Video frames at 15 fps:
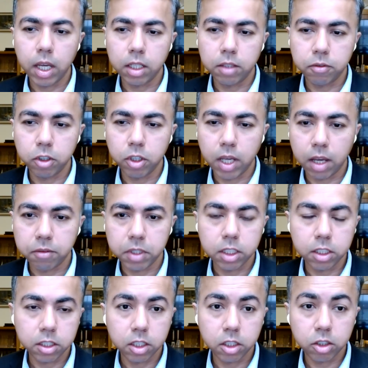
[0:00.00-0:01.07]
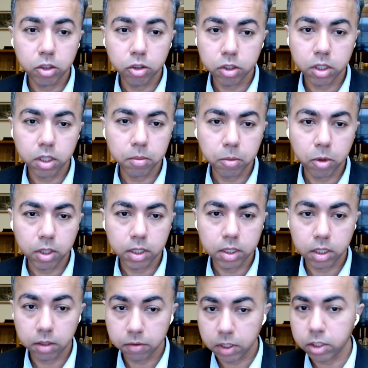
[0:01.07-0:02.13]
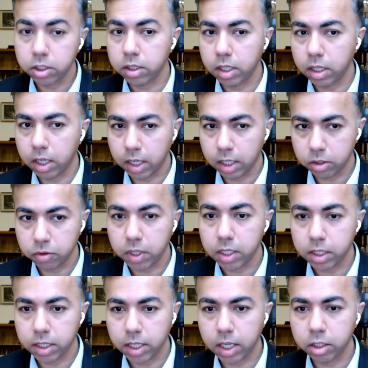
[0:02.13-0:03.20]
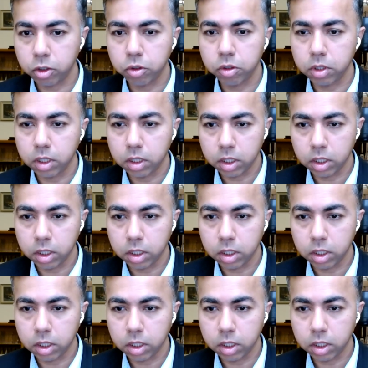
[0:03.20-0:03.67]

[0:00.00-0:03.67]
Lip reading: And if you have an institutional policy, which as far as I know,